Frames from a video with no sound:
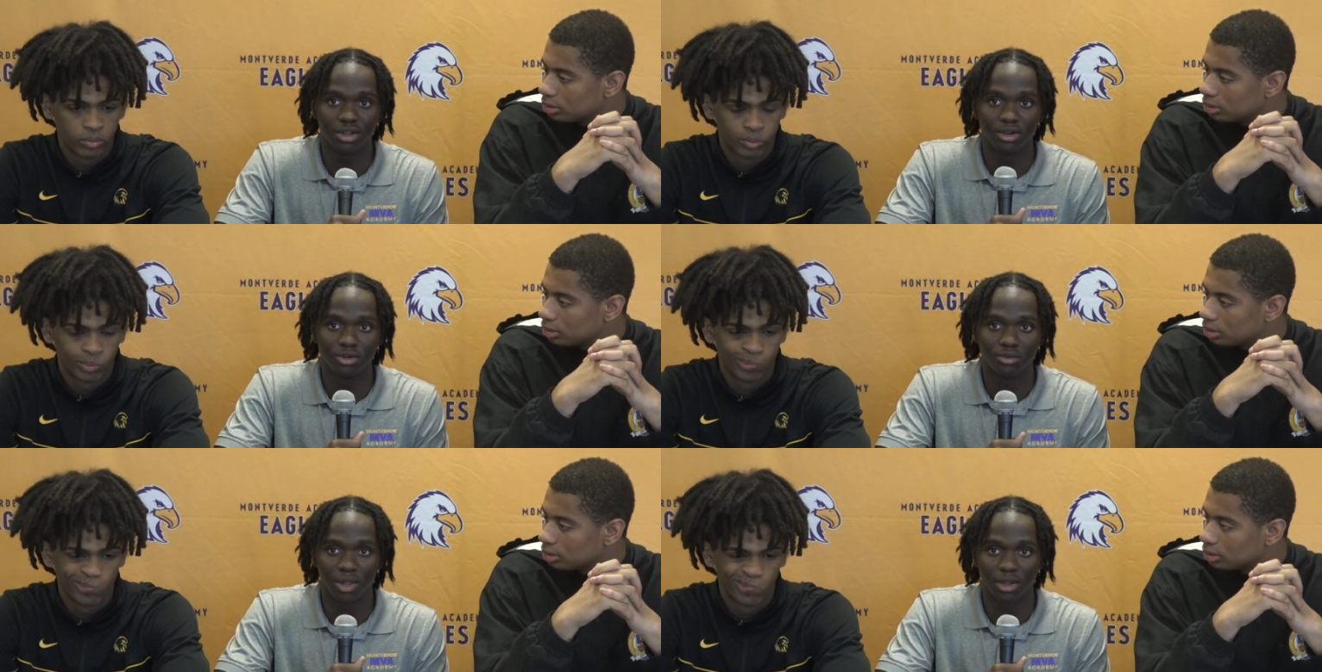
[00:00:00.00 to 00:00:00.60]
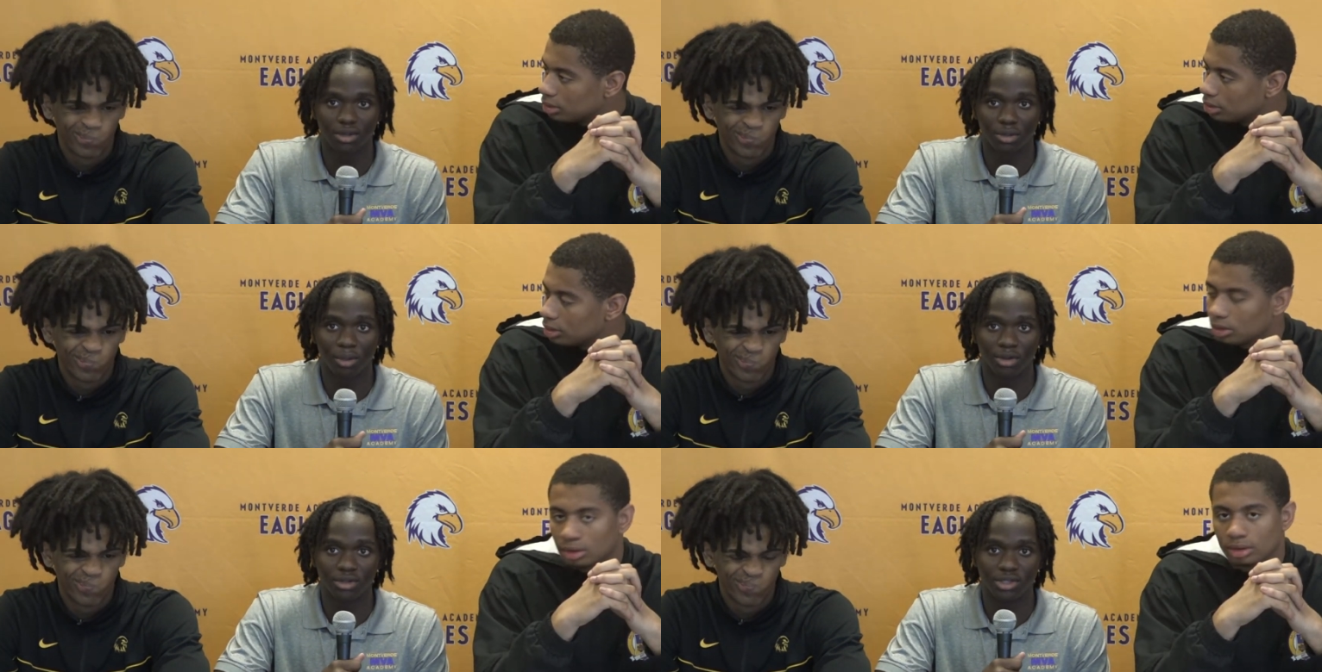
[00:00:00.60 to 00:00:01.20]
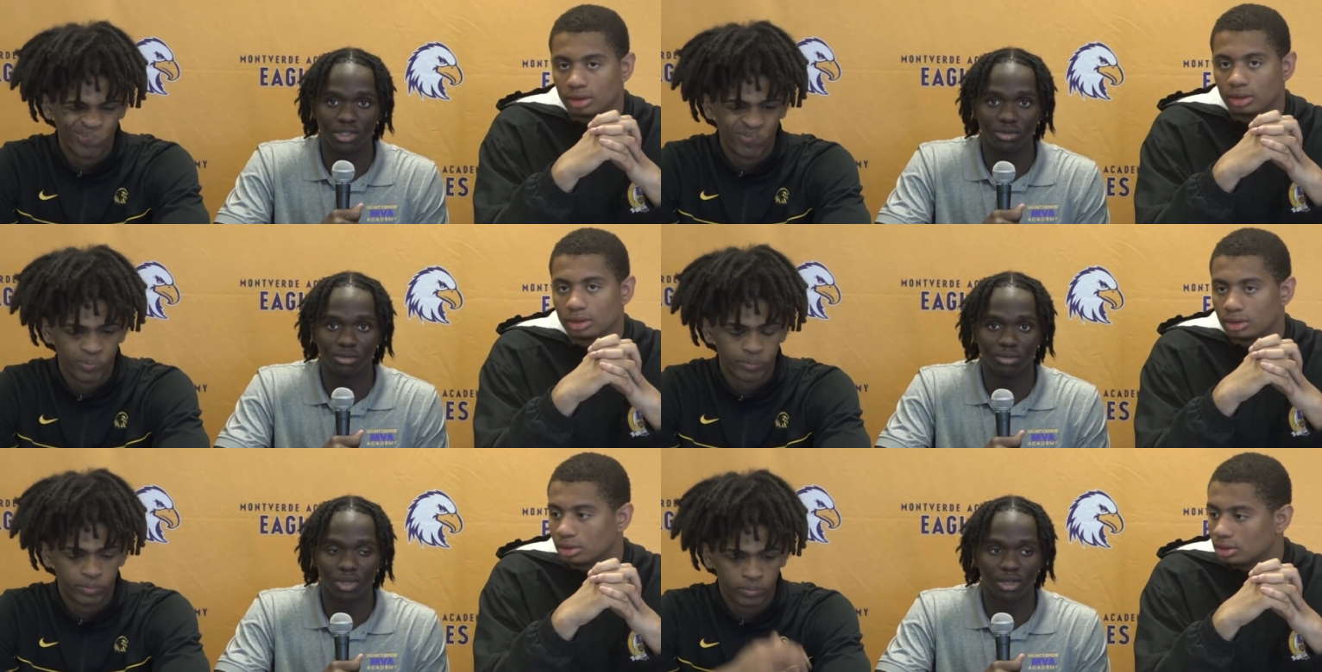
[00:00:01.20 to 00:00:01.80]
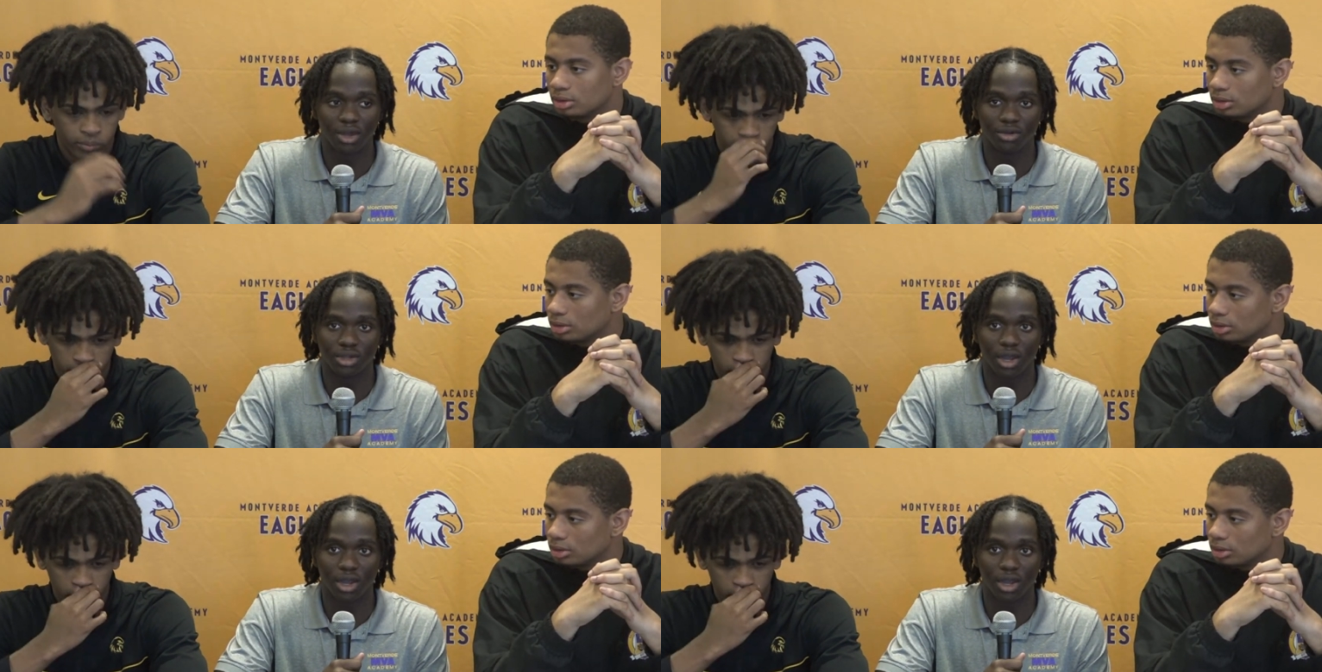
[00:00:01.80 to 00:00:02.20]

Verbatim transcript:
Speaker 1: They were like the better team. Yeah, that was our